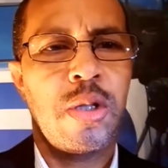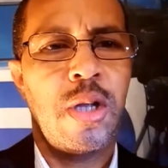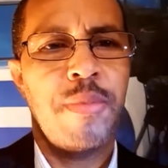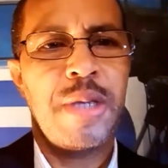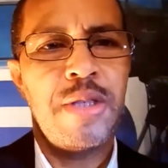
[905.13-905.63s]

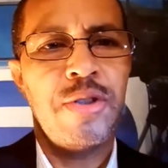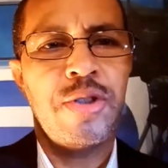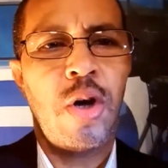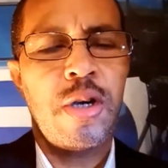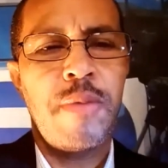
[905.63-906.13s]
Can you talk
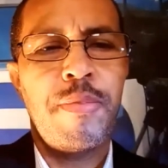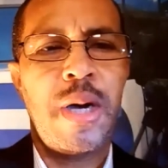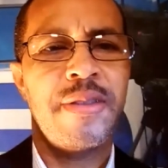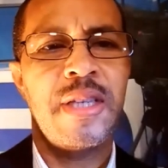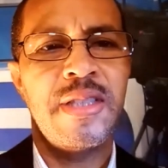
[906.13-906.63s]
about the
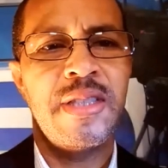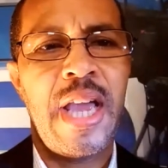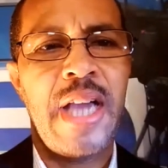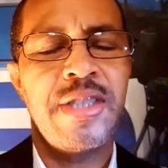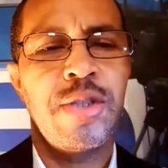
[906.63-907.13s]

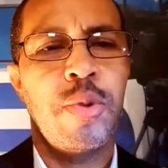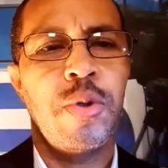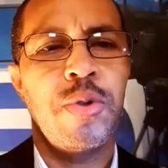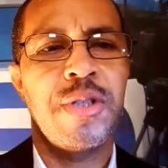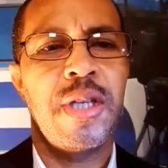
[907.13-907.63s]
intangibles?
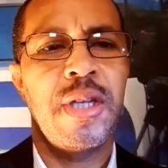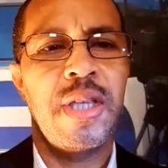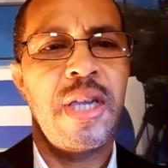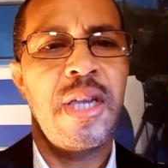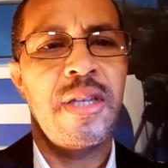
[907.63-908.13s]
And
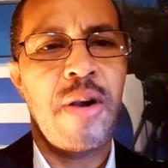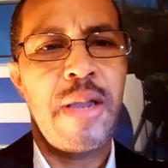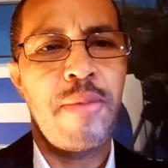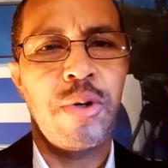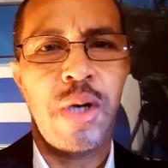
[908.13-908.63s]
again, they're
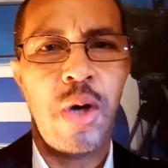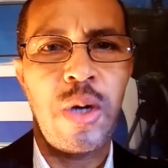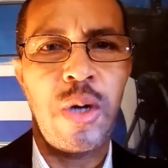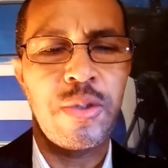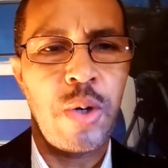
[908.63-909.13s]
able to go on
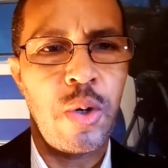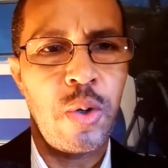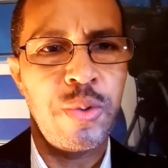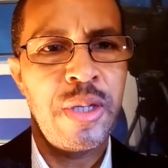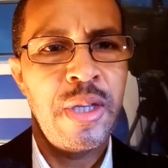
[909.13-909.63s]
the
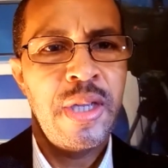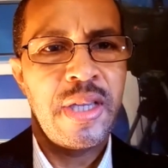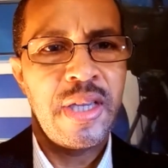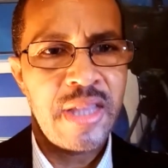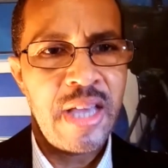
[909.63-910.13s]
road,
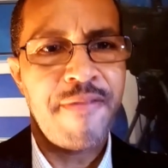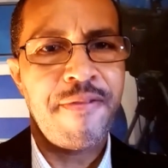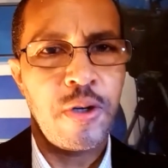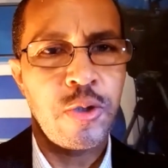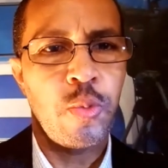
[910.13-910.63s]
get that
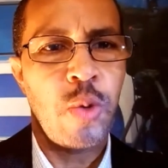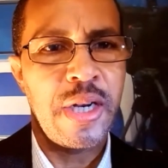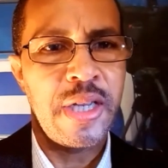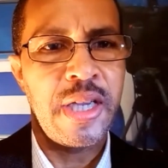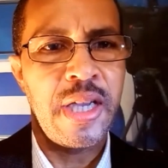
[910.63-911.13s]
first one
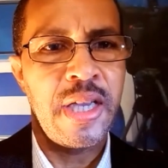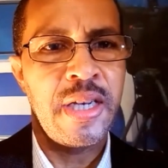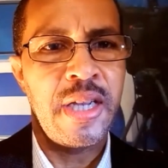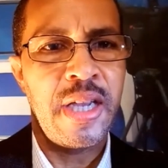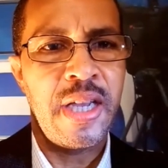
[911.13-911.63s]

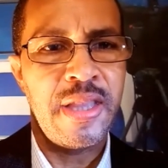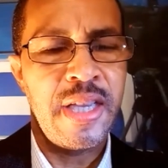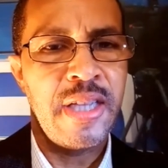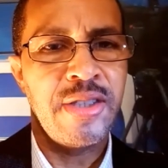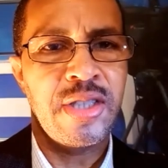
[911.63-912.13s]
again, and
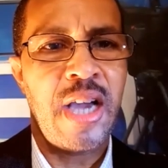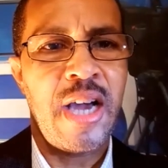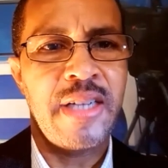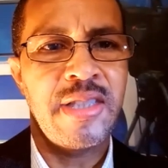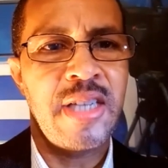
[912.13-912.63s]
then just
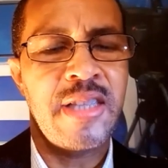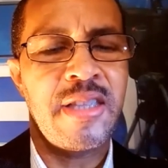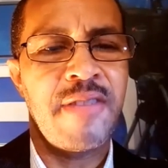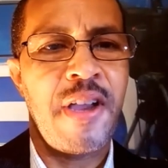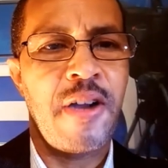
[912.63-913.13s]
kind of set the
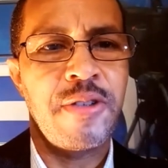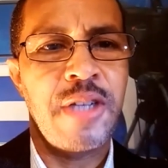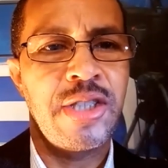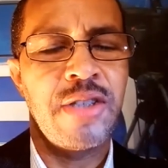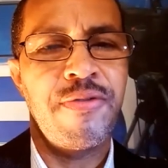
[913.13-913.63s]

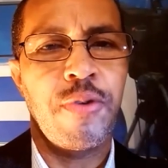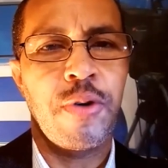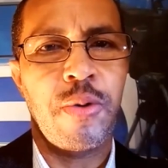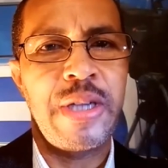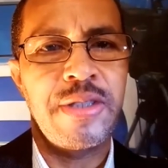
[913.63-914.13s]
foundation for a
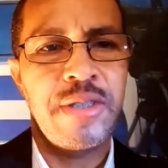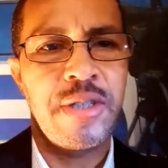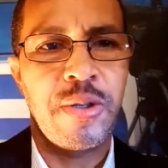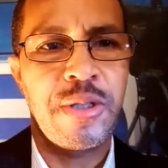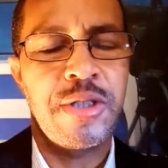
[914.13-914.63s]
great
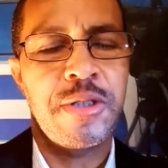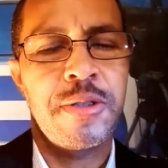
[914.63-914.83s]
series.